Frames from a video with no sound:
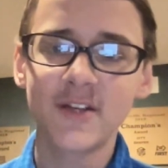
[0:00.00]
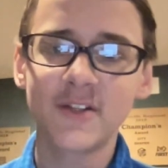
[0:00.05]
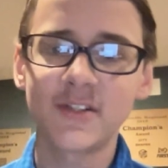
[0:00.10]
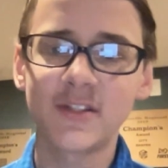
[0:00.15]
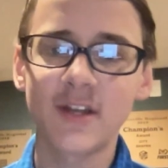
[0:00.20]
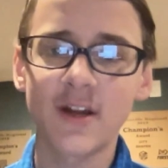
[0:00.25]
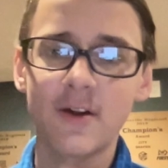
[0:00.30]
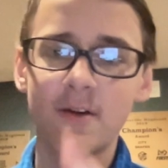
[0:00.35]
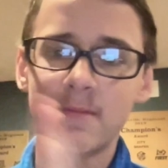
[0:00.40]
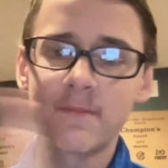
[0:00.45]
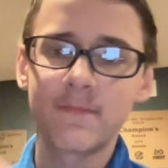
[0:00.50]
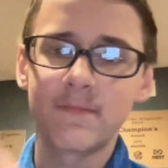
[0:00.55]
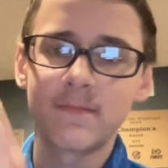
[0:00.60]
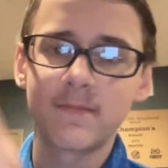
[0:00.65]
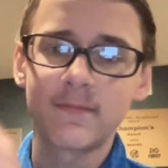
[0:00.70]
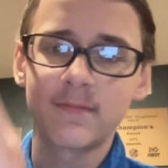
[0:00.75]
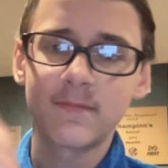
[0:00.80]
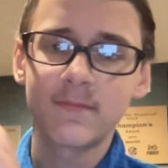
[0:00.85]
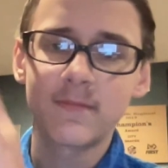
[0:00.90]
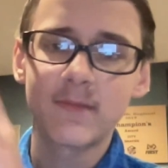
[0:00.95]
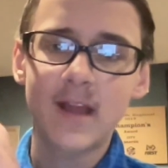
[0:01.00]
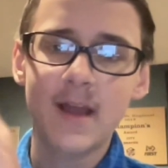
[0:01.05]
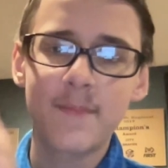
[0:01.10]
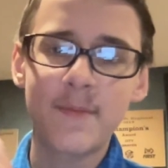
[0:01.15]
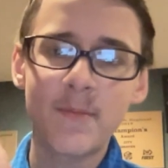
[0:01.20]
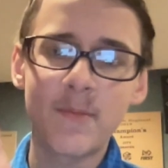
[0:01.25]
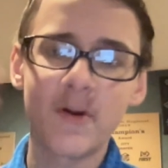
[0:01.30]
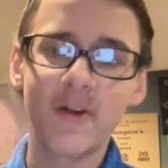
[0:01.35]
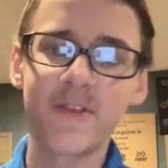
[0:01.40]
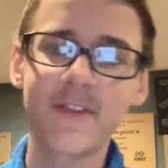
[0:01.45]
so
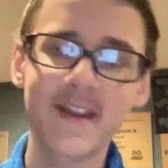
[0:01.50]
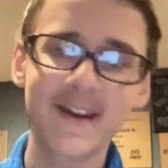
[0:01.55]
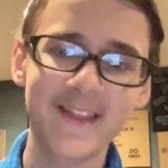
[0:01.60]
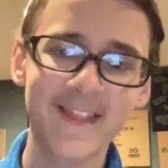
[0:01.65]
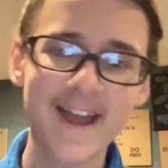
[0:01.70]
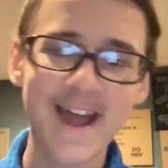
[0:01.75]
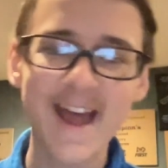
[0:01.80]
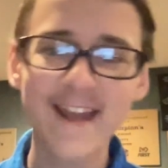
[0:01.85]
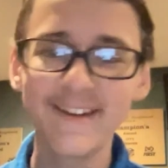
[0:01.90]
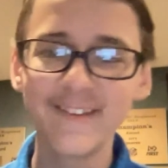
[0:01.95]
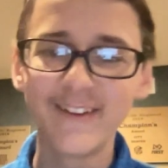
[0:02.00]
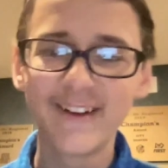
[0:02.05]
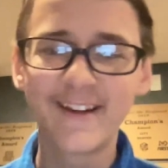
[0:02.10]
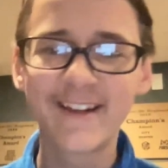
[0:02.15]
happy birthday to that.